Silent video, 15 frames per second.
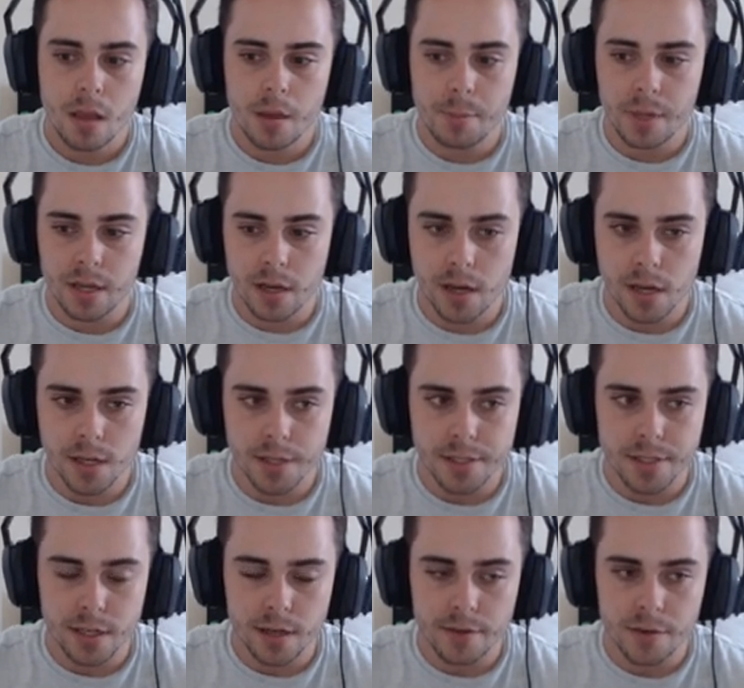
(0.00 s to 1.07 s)

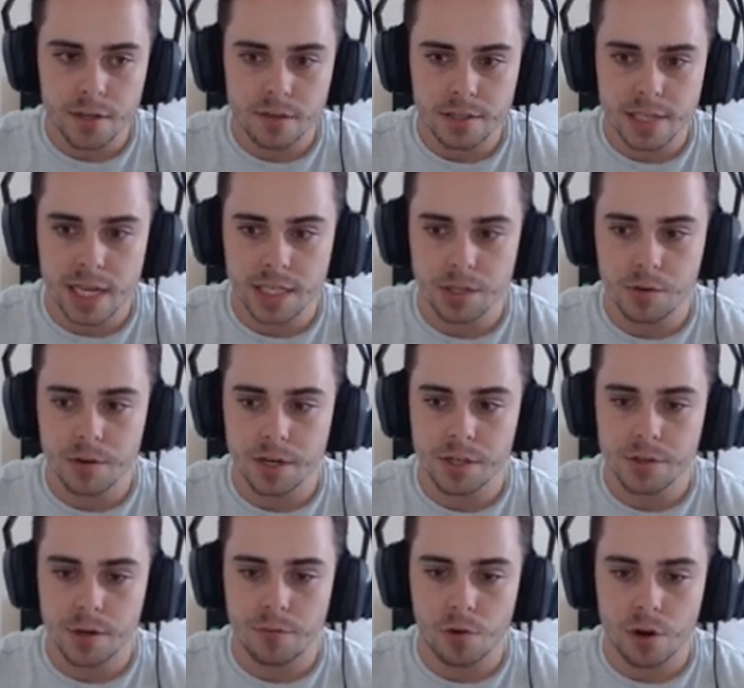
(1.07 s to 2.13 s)
because I've only got Slaz and
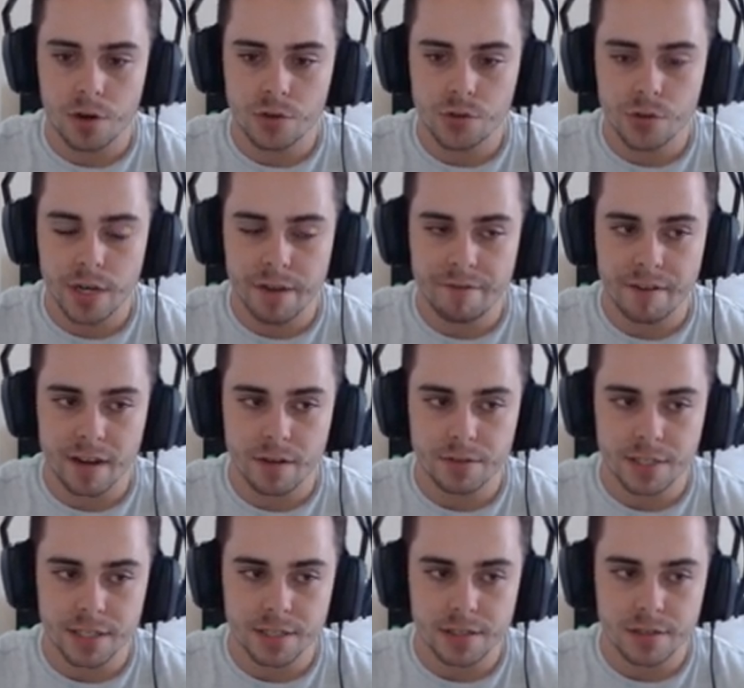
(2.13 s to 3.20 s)
Greninja over 100. Everything
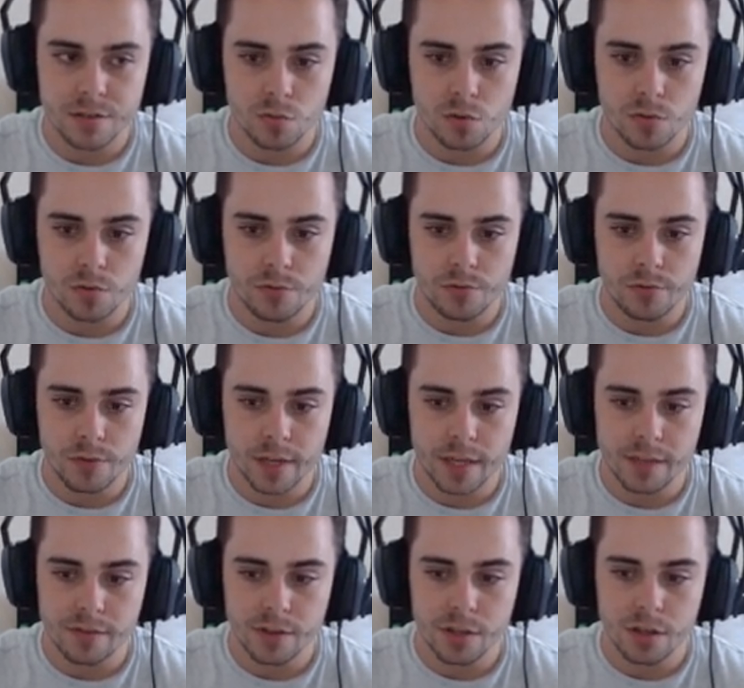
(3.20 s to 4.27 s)
else is sort of
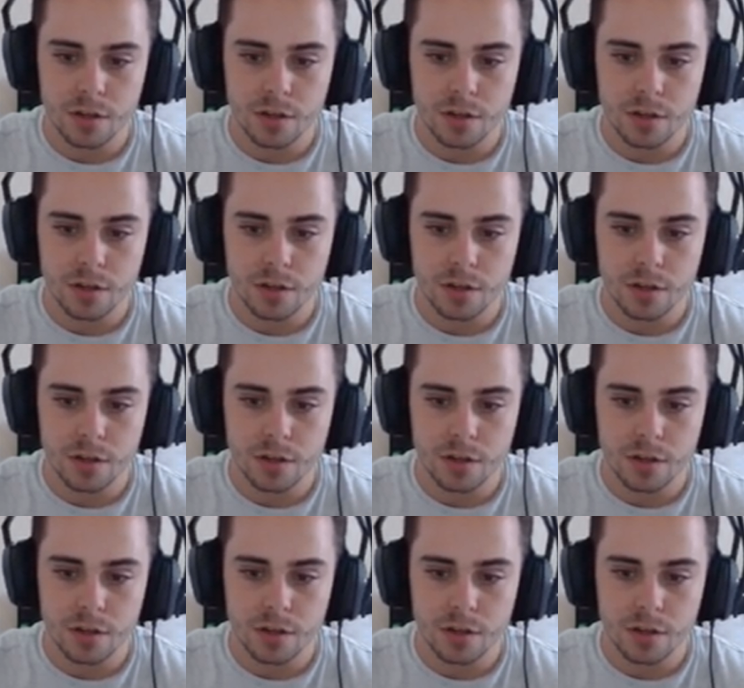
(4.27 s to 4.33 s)
in the